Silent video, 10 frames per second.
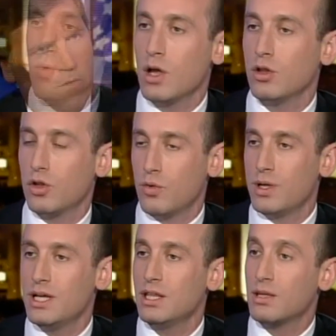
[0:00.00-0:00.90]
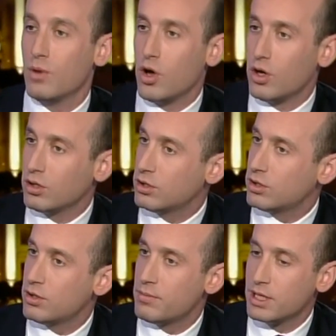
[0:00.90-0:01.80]
Well, look, we need them all
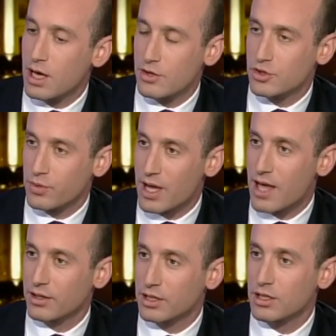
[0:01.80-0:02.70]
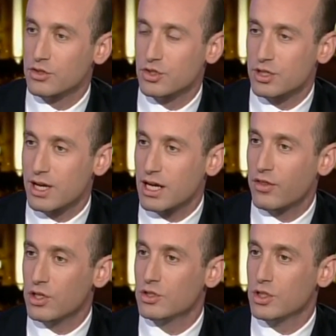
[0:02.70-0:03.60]
because the reality is that
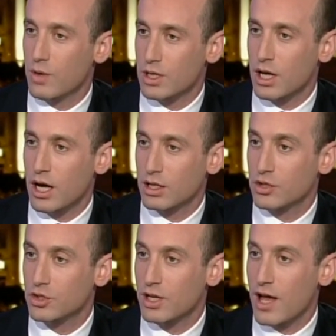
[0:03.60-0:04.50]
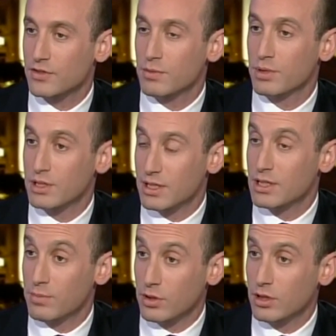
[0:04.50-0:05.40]
anything you do on DACA is going to have some
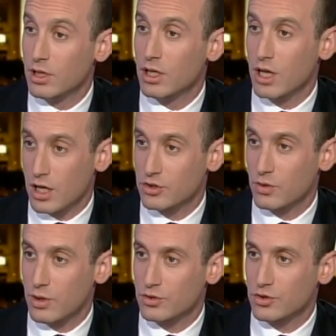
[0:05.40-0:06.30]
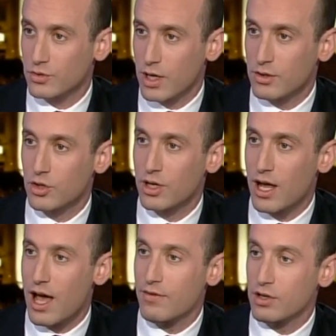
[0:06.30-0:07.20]
predictable consequences, right? You're
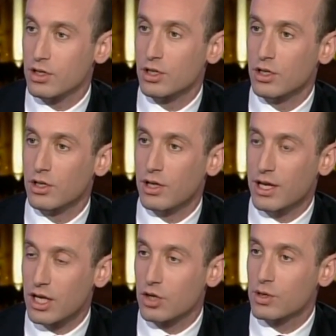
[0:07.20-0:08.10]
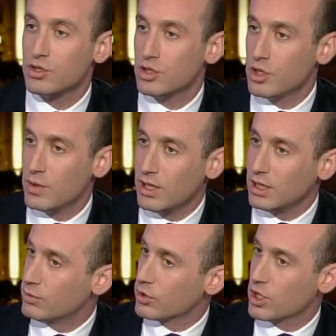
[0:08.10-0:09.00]
going to have an increase in new
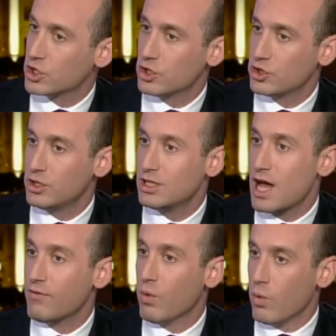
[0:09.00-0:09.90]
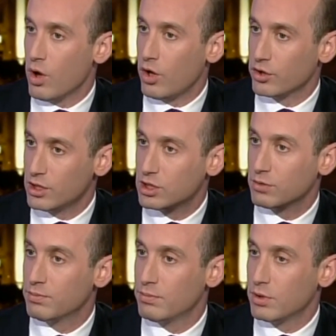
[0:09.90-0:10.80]
illegal immigration, so you need to have a wall, you need
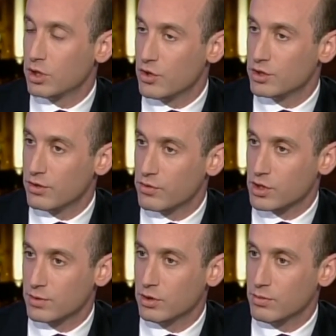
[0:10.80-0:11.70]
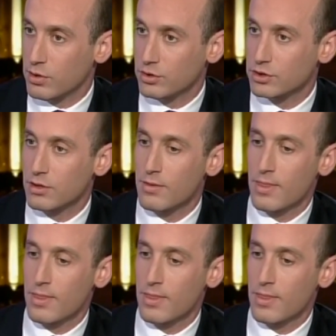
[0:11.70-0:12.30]
to close the enforcement loopholes.